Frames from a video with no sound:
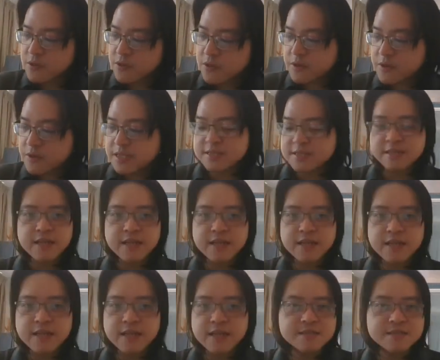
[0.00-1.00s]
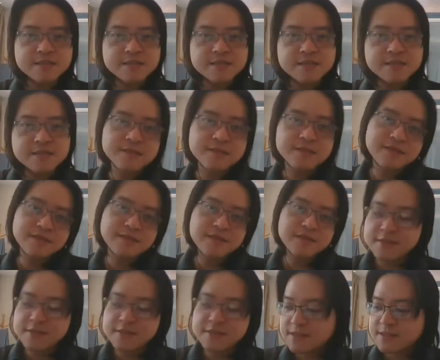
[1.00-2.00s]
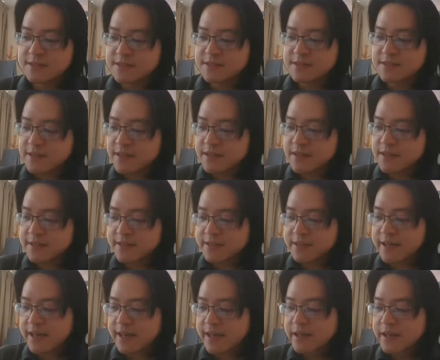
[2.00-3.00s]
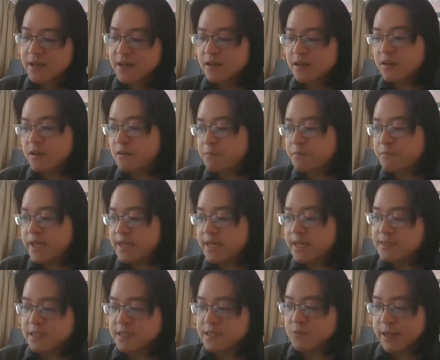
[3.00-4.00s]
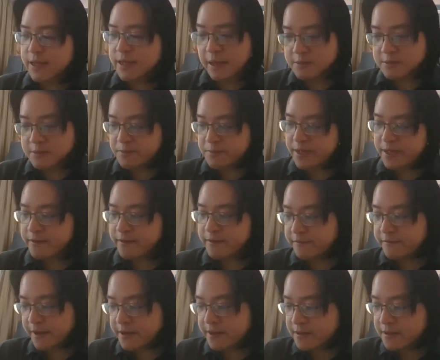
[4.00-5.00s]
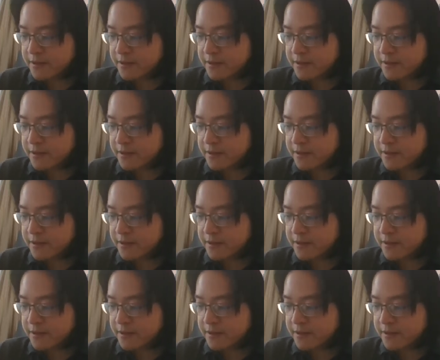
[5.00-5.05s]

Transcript: reason, I will just suddenly say that, oh, P is just 1 times P, fine.